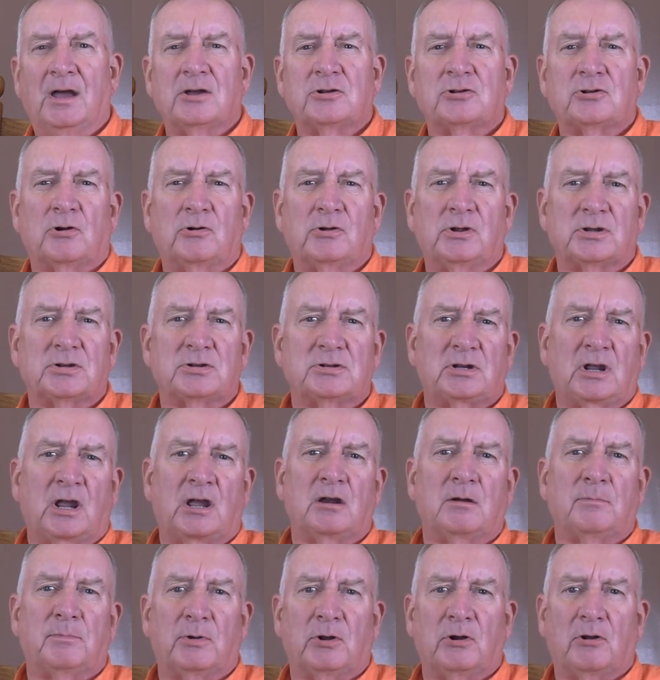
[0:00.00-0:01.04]
So your
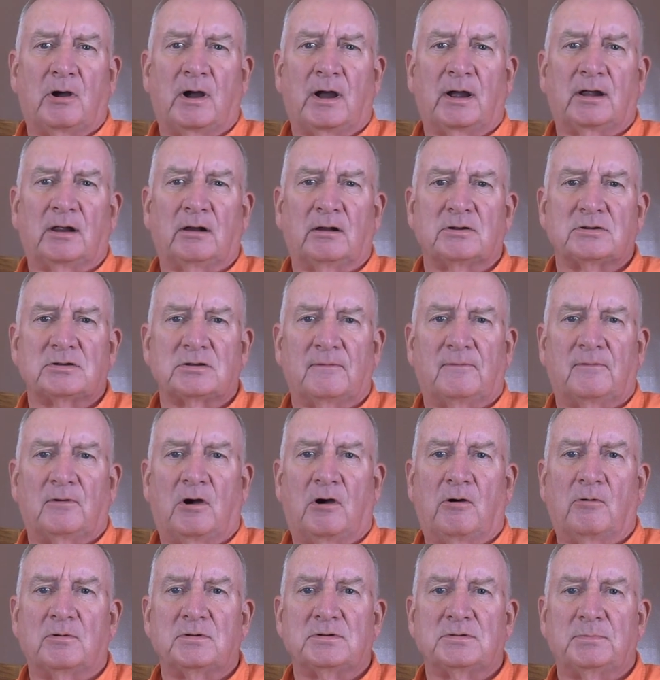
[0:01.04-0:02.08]
standard binoculars have
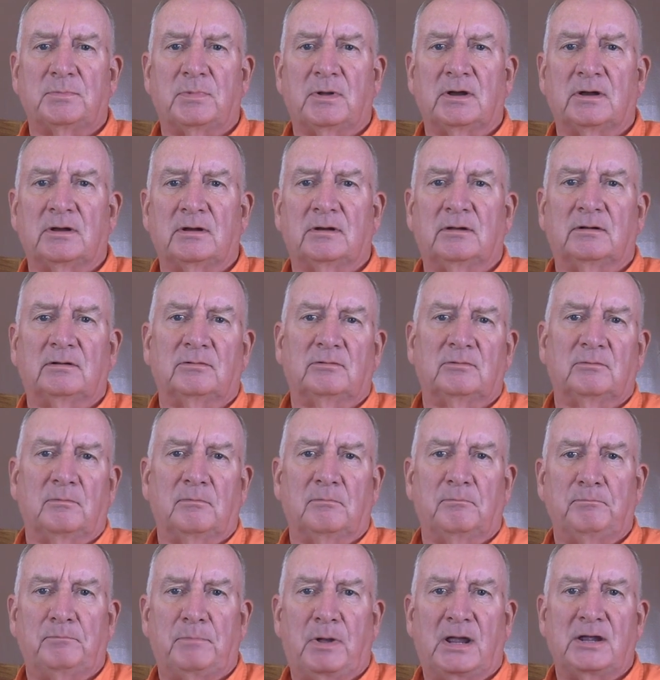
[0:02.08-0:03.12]
always been
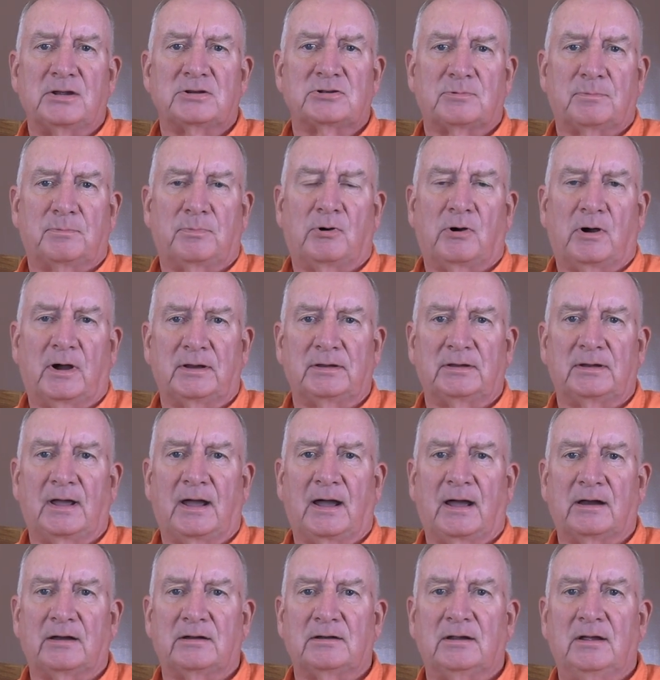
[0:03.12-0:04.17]
based upon
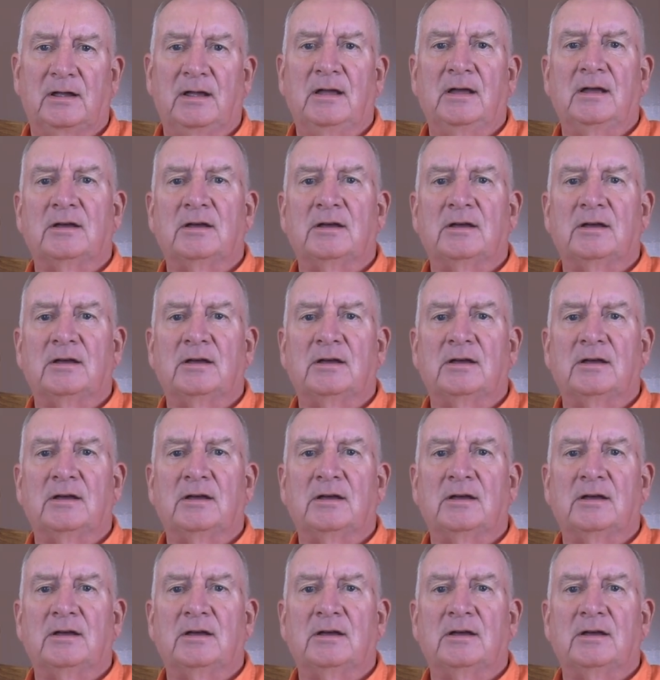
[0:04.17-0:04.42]
that.